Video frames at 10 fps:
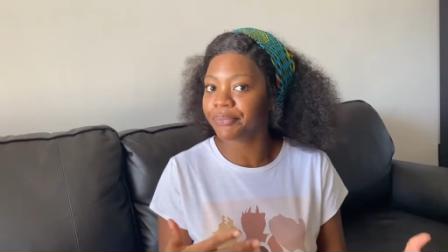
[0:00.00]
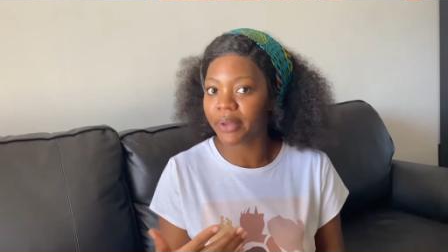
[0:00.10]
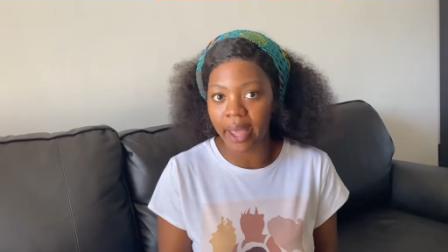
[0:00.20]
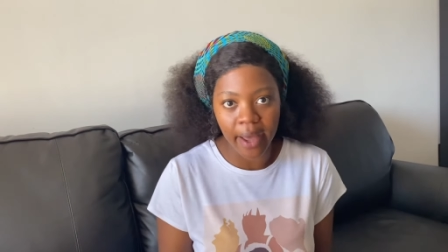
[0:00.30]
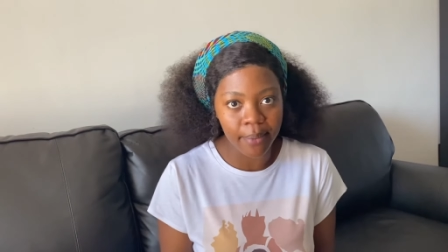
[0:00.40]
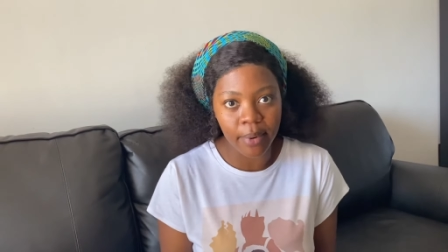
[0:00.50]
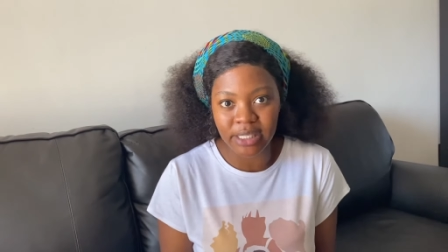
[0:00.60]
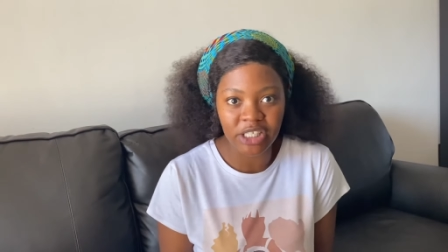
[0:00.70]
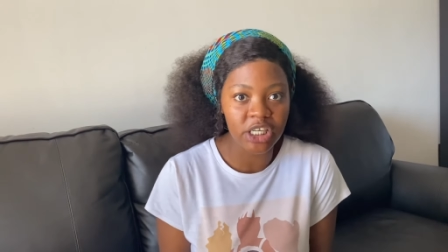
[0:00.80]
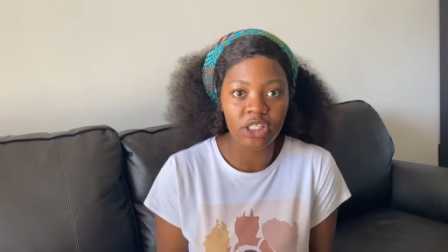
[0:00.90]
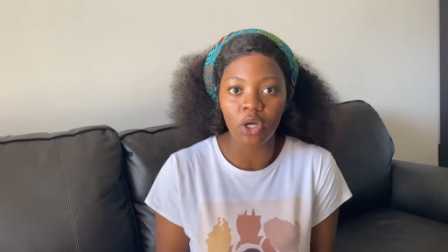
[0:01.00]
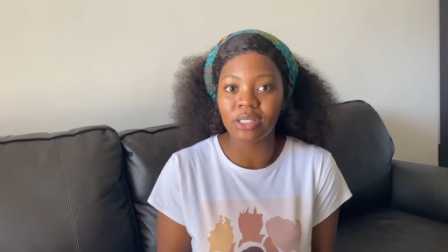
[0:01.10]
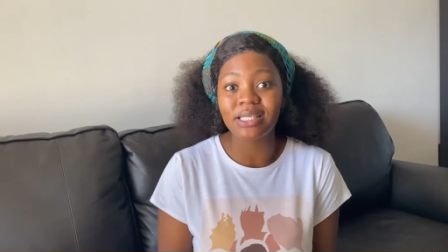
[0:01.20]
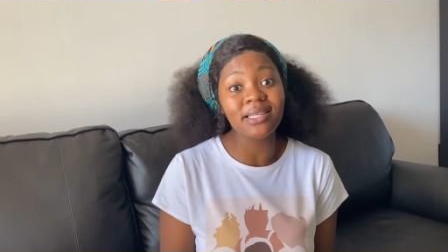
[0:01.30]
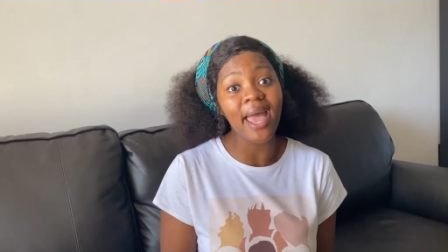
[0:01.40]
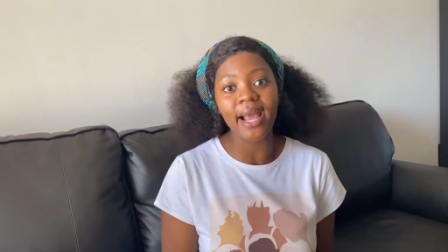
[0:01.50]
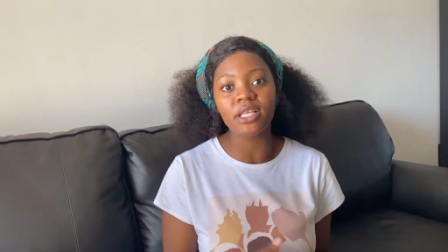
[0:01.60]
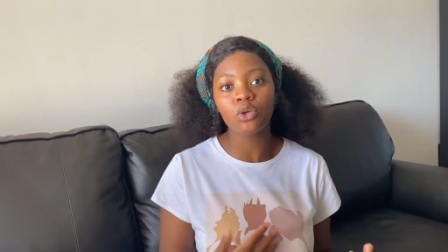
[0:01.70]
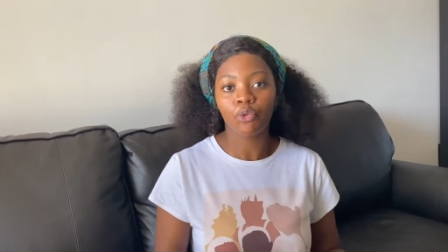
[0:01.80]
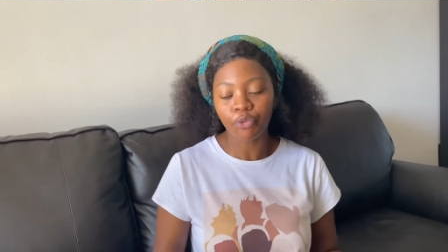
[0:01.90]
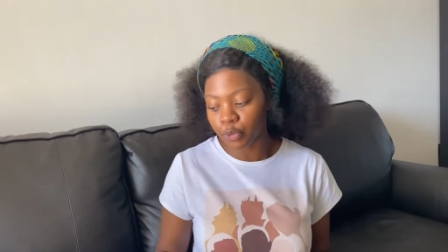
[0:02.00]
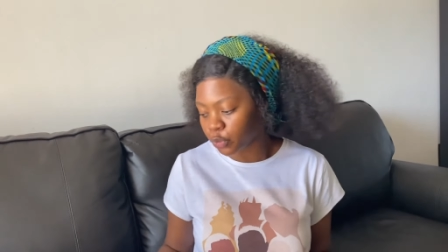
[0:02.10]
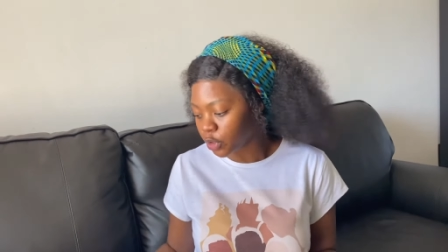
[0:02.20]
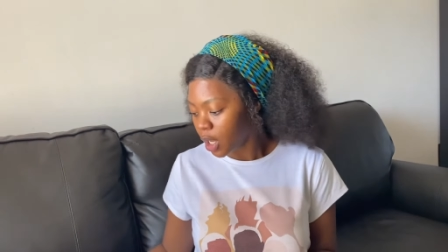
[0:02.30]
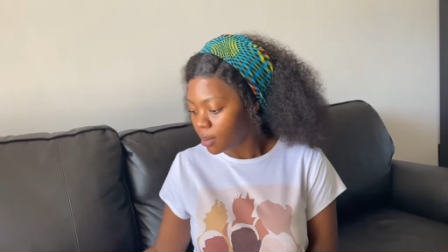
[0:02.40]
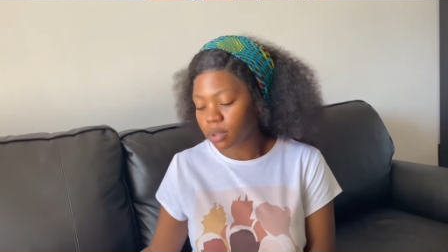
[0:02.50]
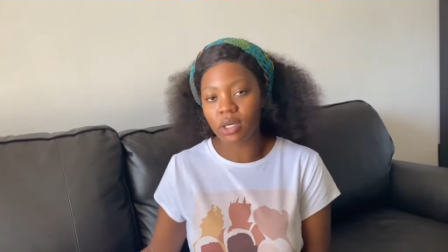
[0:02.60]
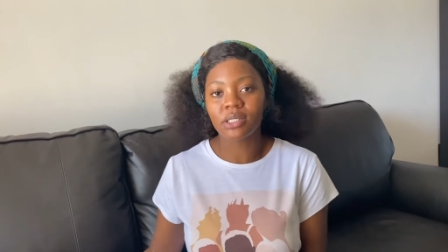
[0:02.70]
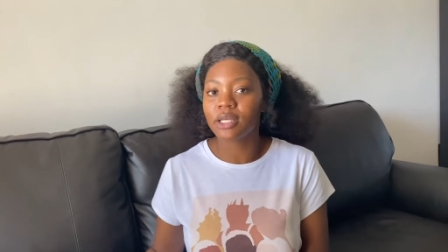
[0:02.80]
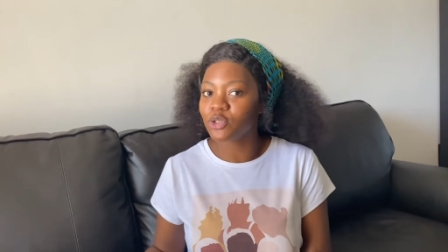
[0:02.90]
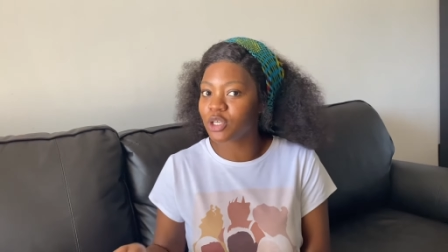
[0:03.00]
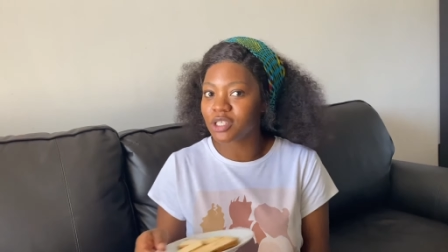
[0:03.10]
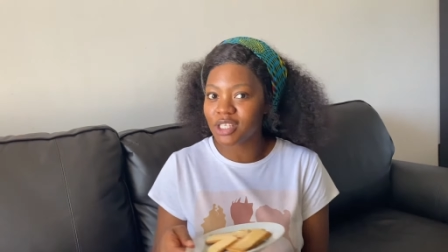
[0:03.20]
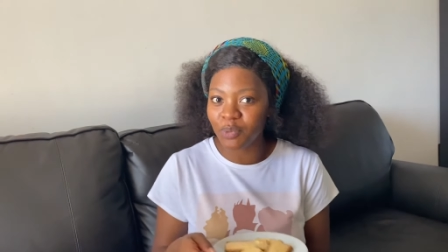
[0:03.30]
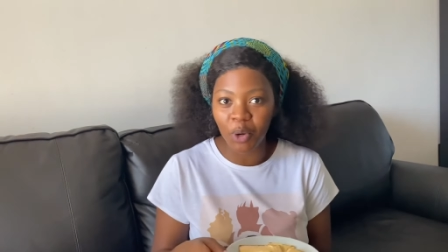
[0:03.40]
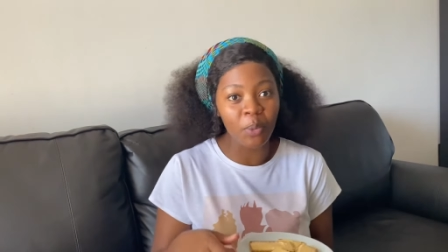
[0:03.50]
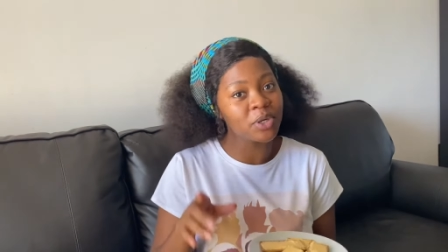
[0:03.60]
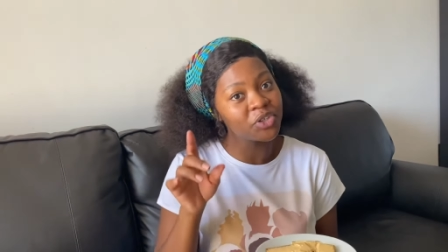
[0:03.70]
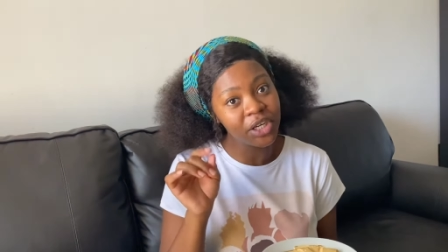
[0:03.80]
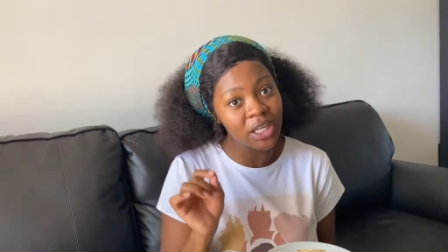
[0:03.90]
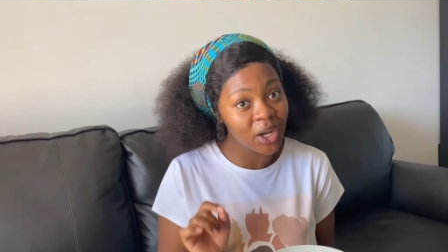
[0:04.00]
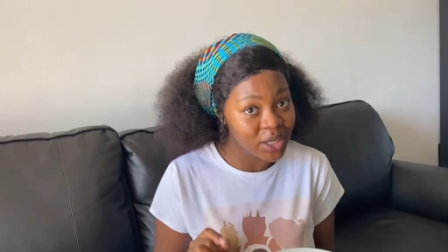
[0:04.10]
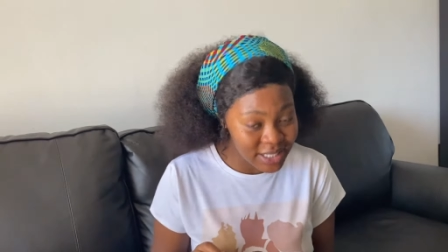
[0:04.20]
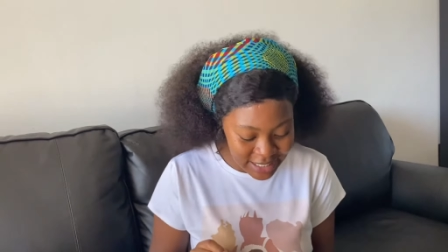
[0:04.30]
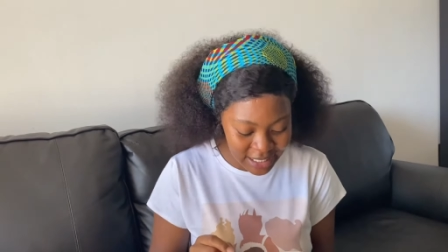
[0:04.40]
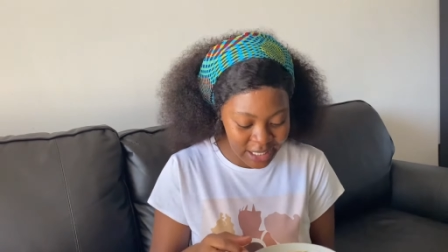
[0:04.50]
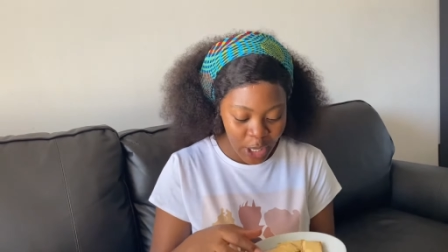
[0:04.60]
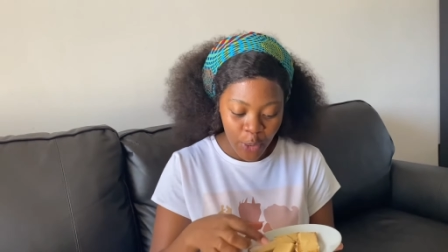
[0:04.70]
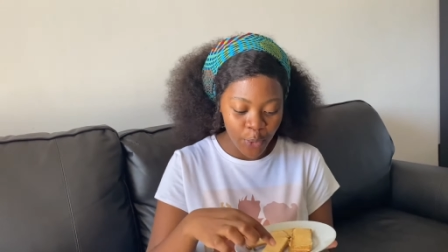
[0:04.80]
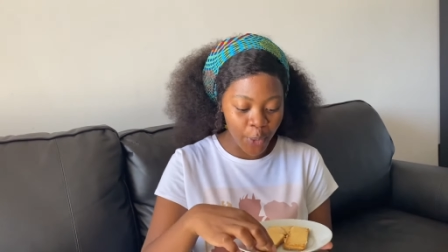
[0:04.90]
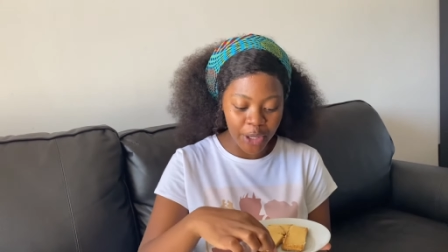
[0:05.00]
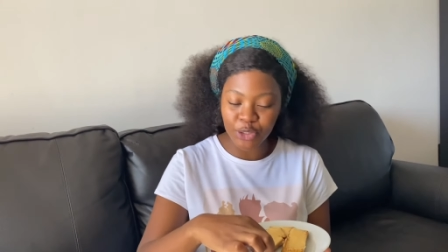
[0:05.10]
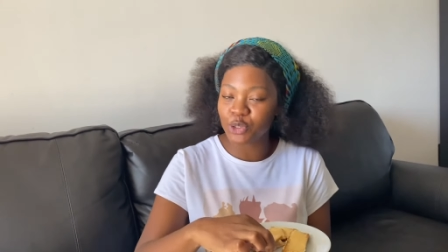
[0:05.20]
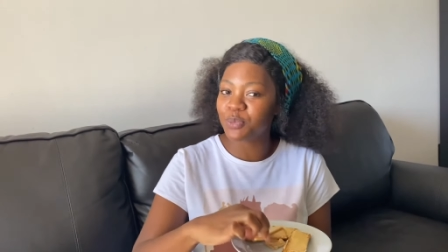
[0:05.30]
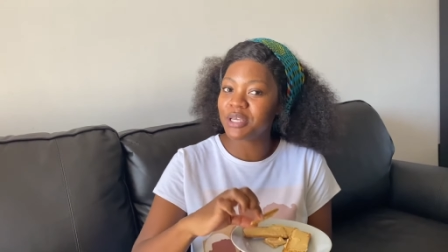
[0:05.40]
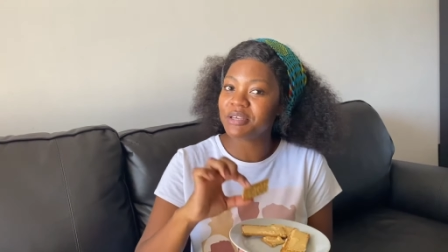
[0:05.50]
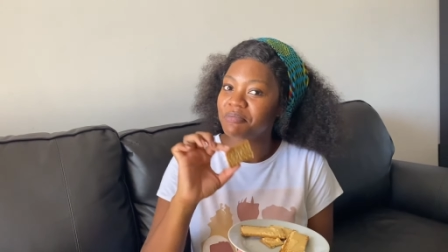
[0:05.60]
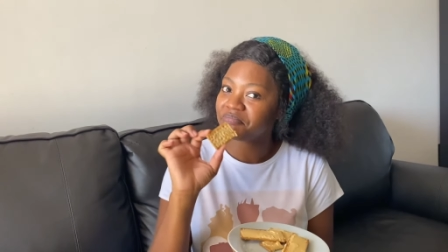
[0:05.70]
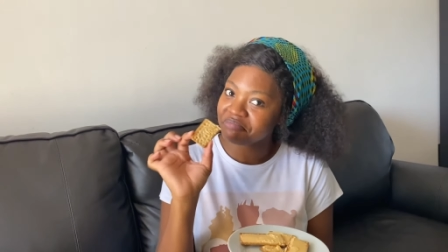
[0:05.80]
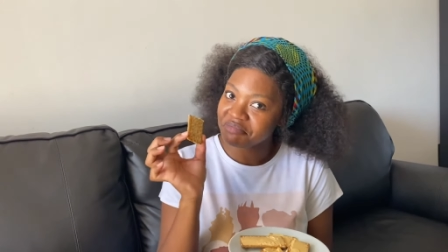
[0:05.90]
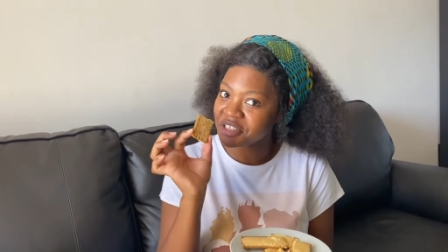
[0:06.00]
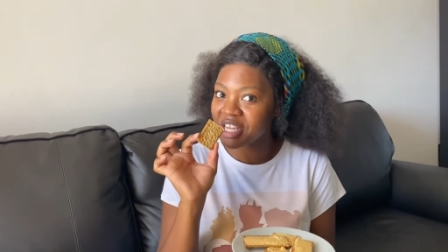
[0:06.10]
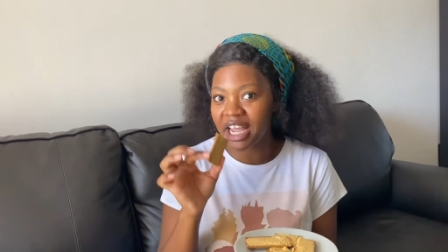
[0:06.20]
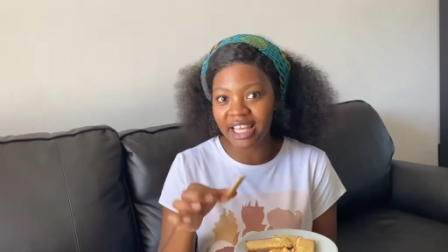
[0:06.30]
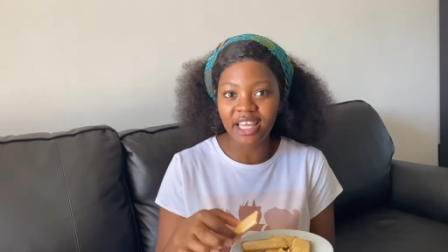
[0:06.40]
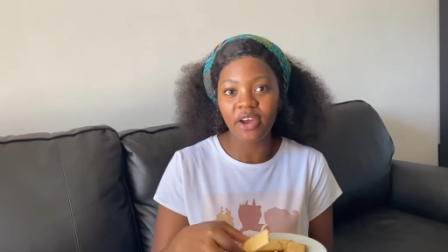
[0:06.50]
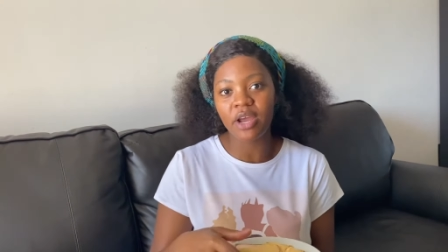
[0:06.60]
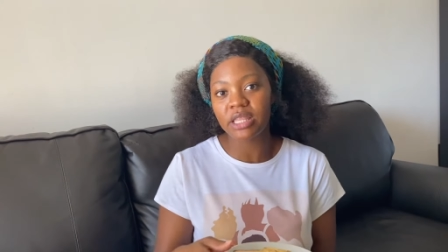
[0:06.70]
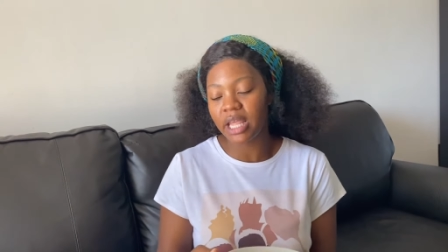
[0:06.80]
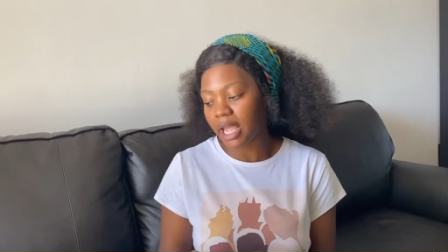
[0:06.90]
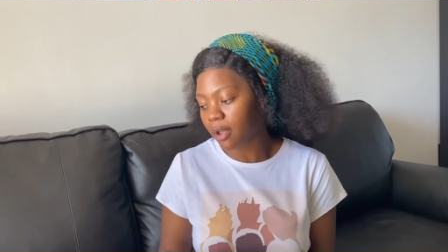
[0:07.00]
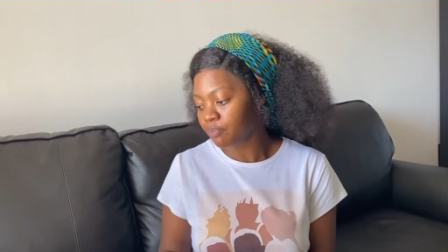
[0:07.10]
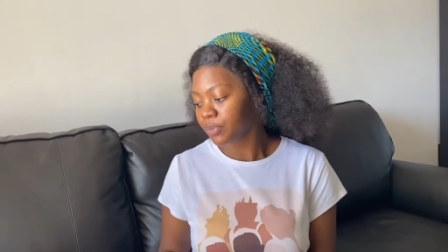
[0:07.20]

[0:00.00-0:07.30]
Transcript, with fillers: um, suggest on snacks or food, because as you can see we're going to be drinking a lot of tea, we're going to be snacking here and there.